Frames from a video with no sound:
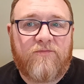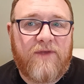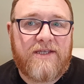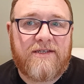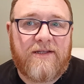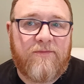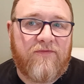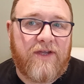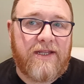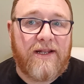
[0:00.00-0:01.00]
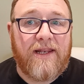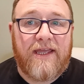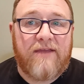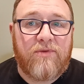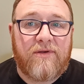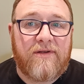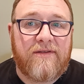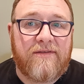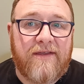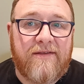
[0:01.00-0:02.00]
basically providing labour
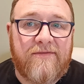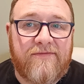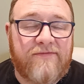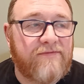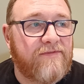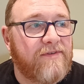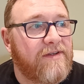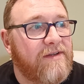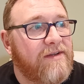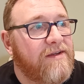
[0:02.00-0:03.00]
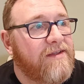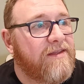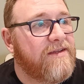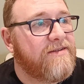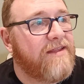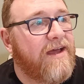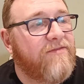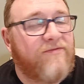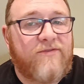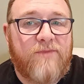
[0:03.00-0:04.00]
and kind of things like
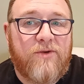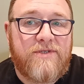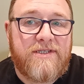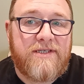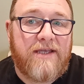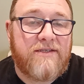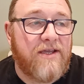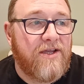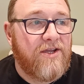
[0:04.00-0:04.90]
that for building sites.